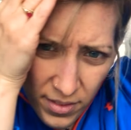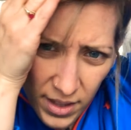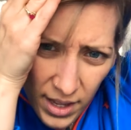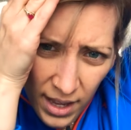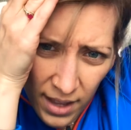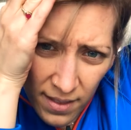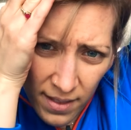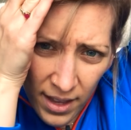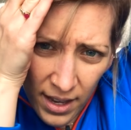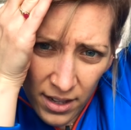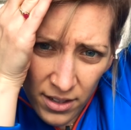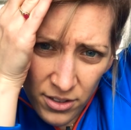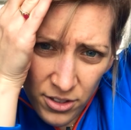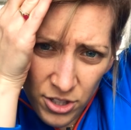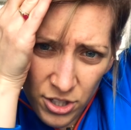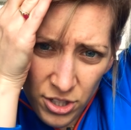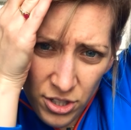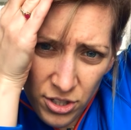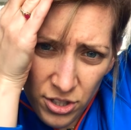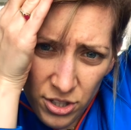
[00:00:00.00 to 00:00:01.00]
And then
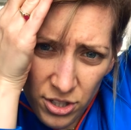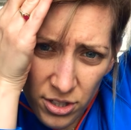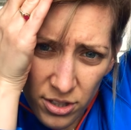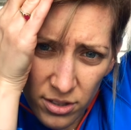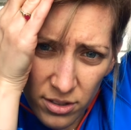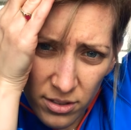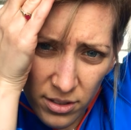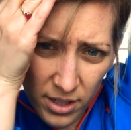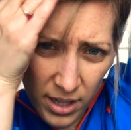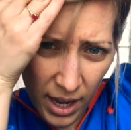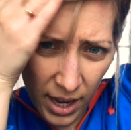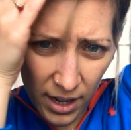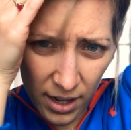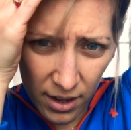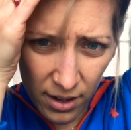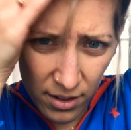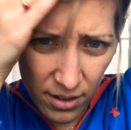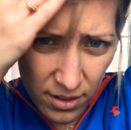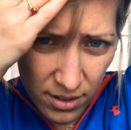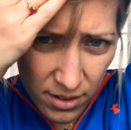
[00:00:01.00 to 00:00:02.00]
kind
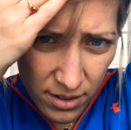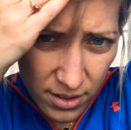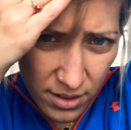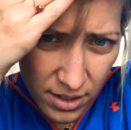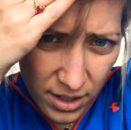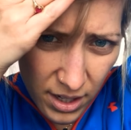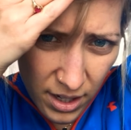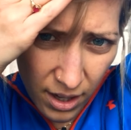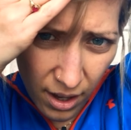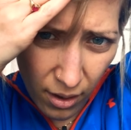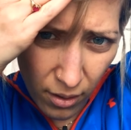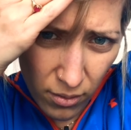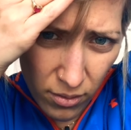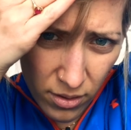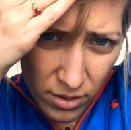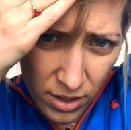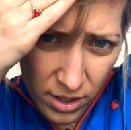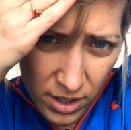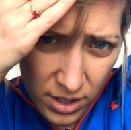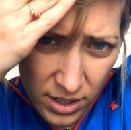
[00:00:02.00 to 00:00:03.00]
of, you know,
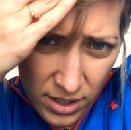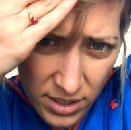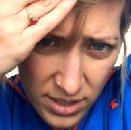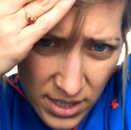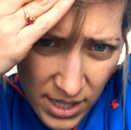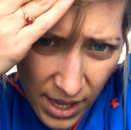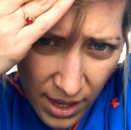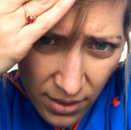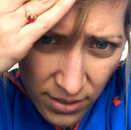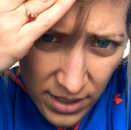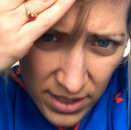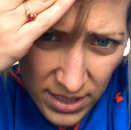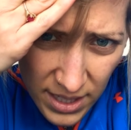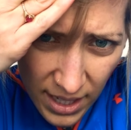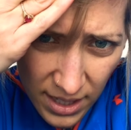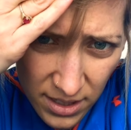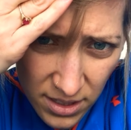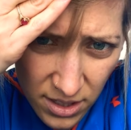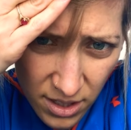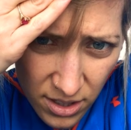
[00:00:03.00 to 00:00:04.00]
see how these
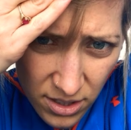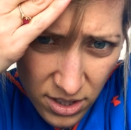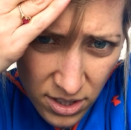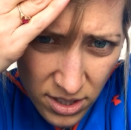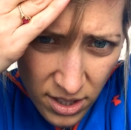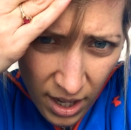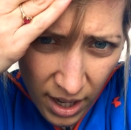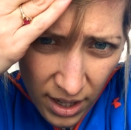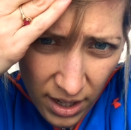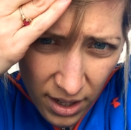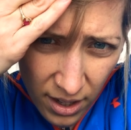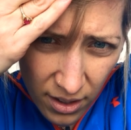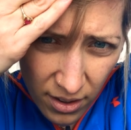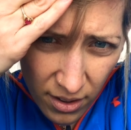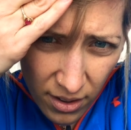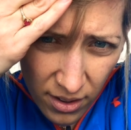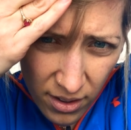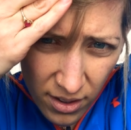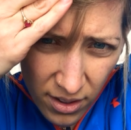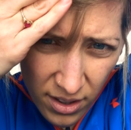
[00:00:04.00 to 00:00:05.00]
ends are just kind
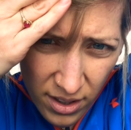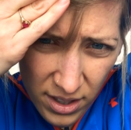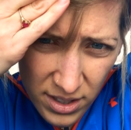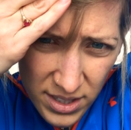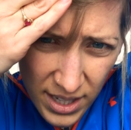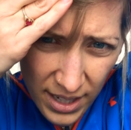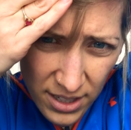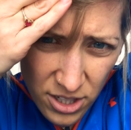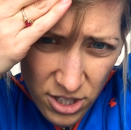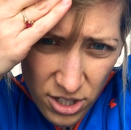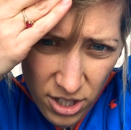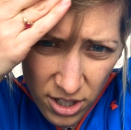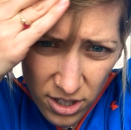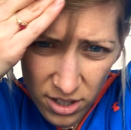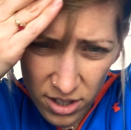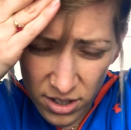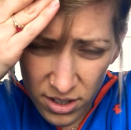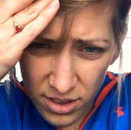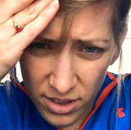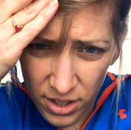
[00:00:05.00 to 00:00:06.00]
of
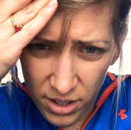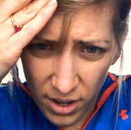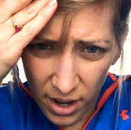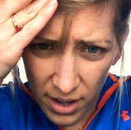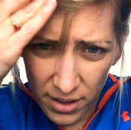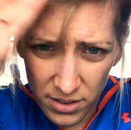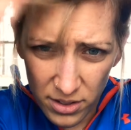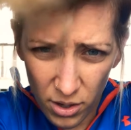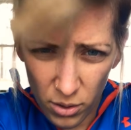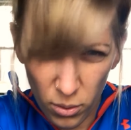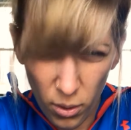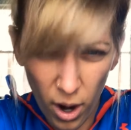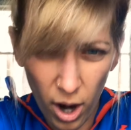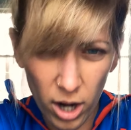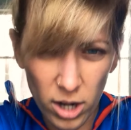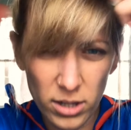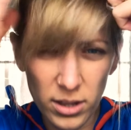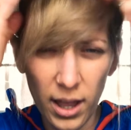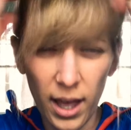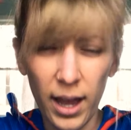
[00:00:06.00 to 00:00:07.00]
textured? They're not, no
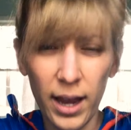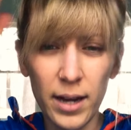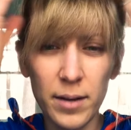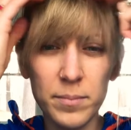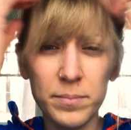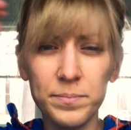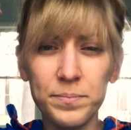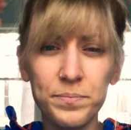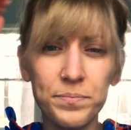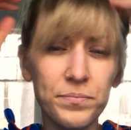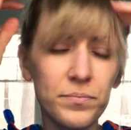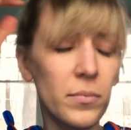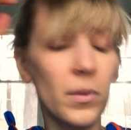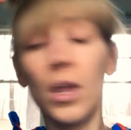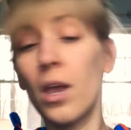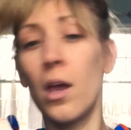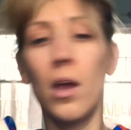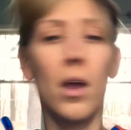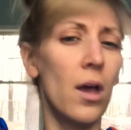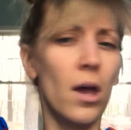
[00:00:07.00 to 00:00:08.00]
hard line.
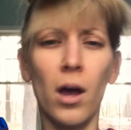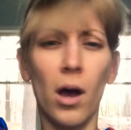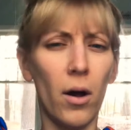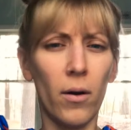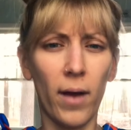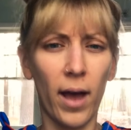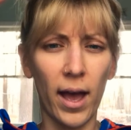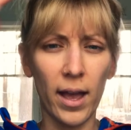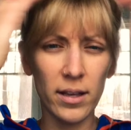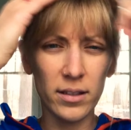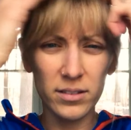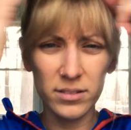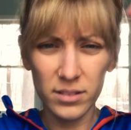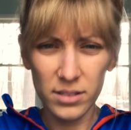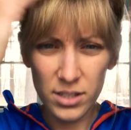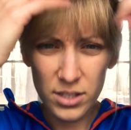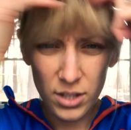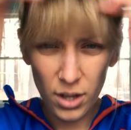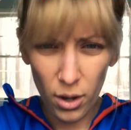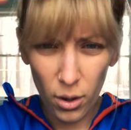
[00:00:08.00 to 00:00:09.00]
Okay,
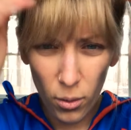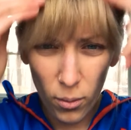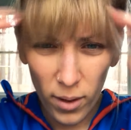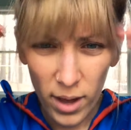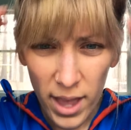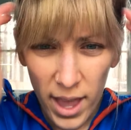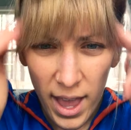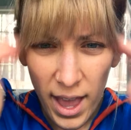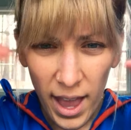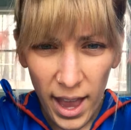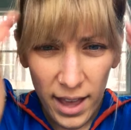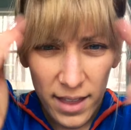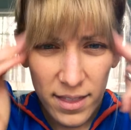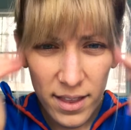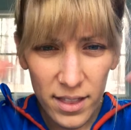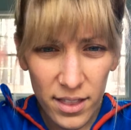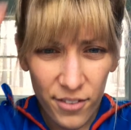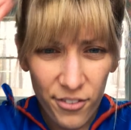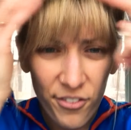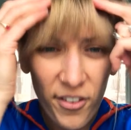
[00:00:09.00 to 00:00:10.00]
so, and
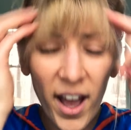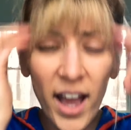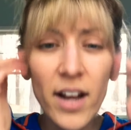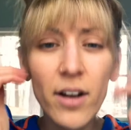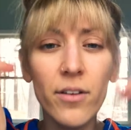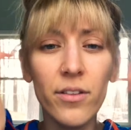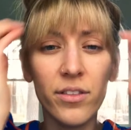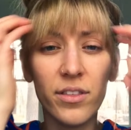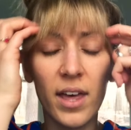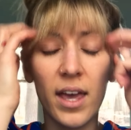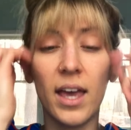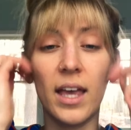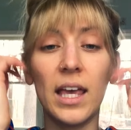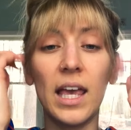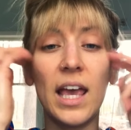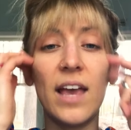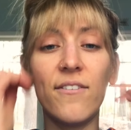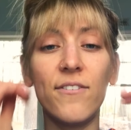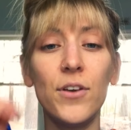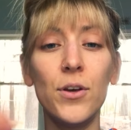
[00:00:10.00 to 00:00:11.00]
then the final thing,
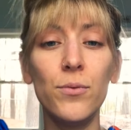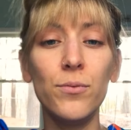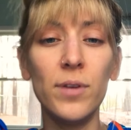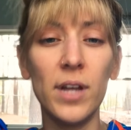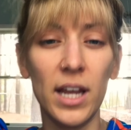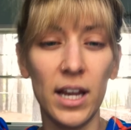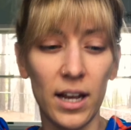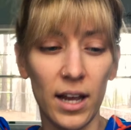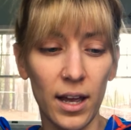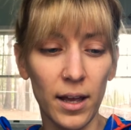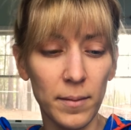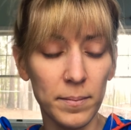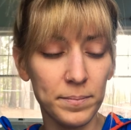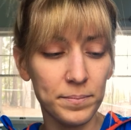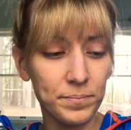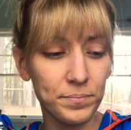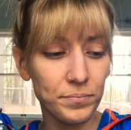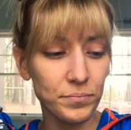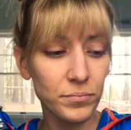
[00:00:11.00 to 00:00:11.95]
if you need it,